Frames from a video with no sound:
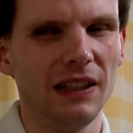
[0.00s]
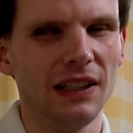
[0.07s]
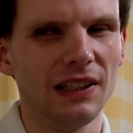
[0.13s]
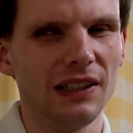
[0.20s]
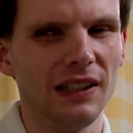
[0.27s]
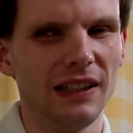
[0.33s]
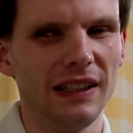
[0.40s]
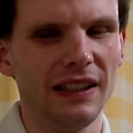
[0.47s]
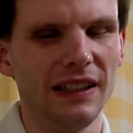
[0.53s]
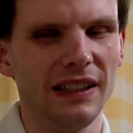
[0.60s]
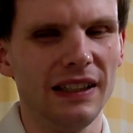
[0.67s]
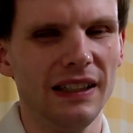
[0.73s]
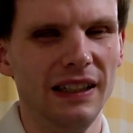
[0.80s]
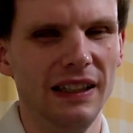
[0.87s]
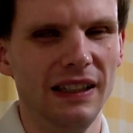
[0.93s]
Things
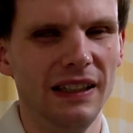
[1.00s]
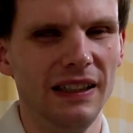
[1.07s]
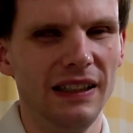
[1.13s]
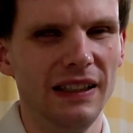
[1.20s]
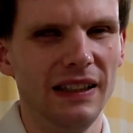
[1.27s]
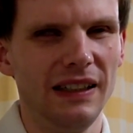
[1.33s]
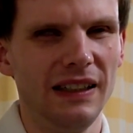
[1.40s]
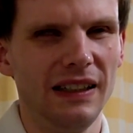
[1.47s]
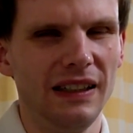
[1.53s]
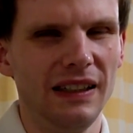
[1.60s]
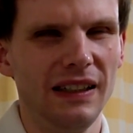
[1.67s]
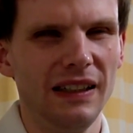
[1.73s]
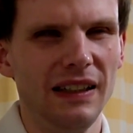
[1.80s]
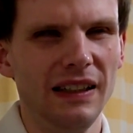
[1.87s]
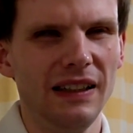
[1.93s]
like
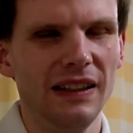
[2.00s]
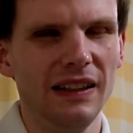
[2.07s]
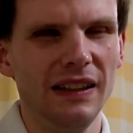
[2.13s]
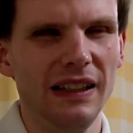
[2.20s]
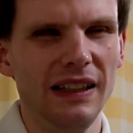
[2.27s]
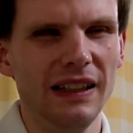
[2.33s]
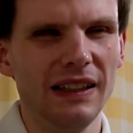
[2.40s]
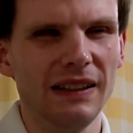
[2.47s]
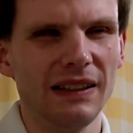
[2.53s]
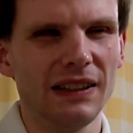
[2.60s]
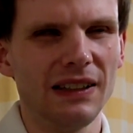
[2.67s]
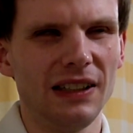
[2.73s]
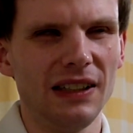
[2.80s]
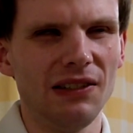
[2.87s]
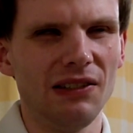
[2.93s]
the
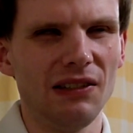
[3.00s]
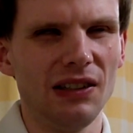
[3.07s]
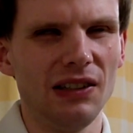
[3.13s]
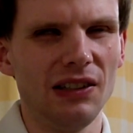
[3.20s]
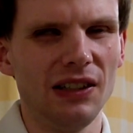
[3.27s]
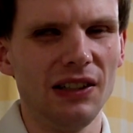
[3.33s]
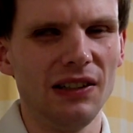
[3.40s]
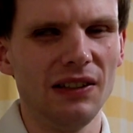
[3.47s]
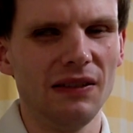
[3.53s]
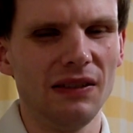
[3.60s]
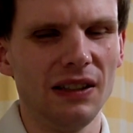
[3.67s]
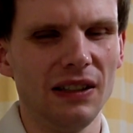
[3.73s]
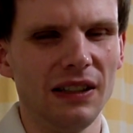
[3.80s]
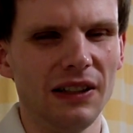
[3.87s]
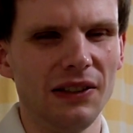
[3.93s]
size of the
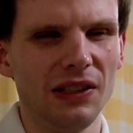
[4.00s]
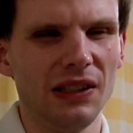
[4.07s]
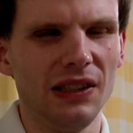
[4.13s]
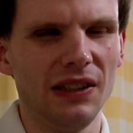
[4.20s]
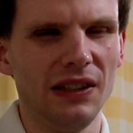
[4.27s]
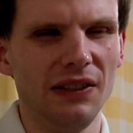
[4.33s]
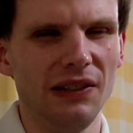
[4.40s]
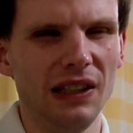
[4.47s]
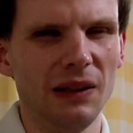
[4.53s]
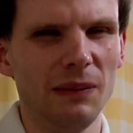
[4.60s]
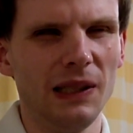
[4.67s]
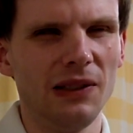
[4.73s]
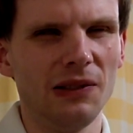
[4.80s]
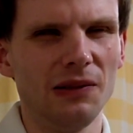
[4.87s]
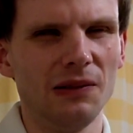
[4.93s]
zone that tells you you're in
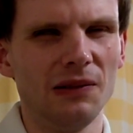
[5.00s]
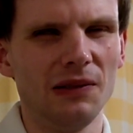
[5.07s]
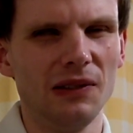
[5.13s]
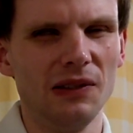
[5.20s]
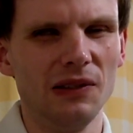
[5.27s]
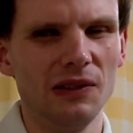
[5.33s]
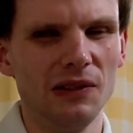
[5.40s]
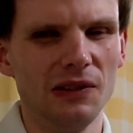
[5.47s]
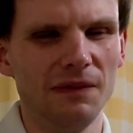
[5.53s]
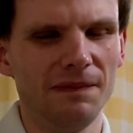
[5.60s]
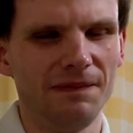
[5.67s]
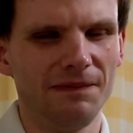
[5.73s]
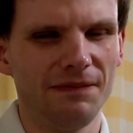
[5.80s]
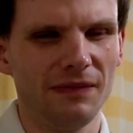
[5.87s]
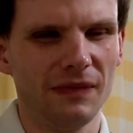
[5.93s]
the middle, or